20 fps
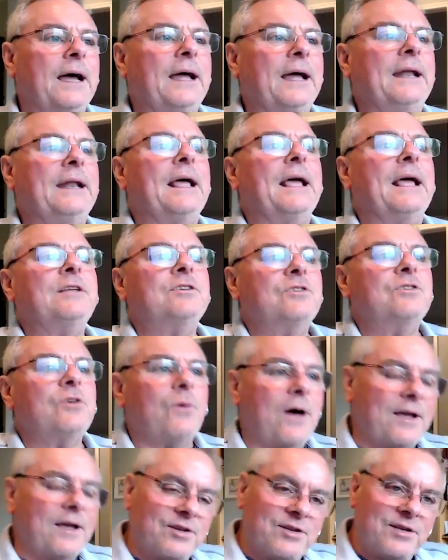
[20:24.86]
And
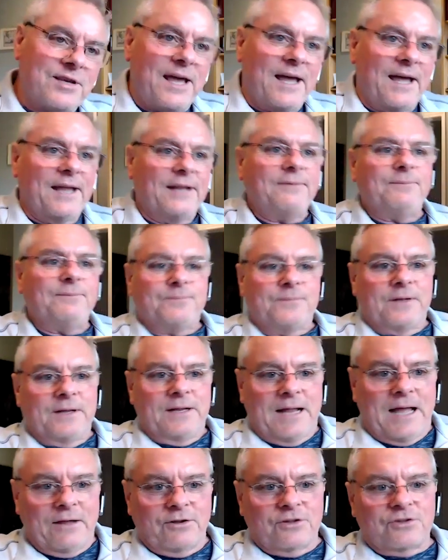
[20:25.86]
so I said,
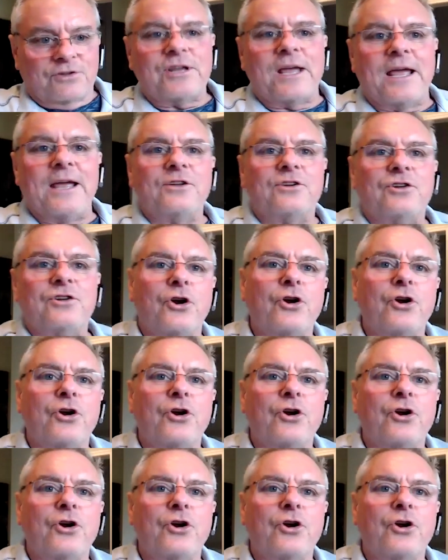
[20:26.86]
and I'll just change